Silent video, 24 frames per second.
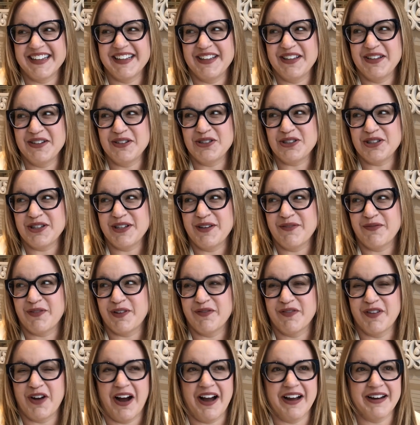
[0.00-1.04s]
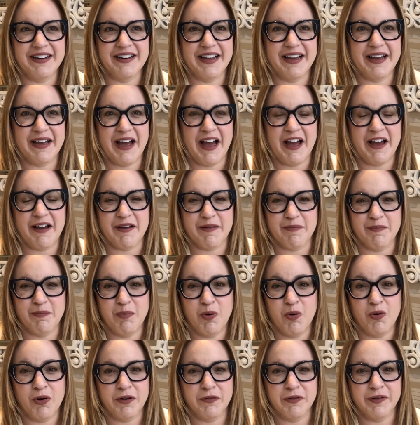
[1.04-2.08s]
usually if we've gotten a
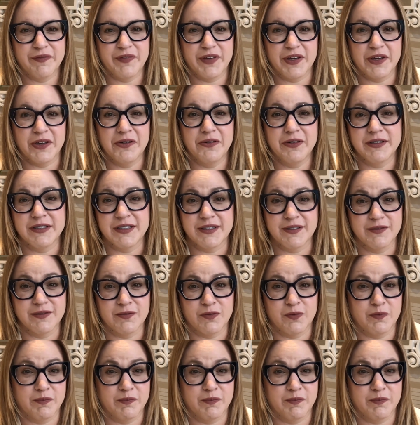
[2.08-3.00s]
poor review is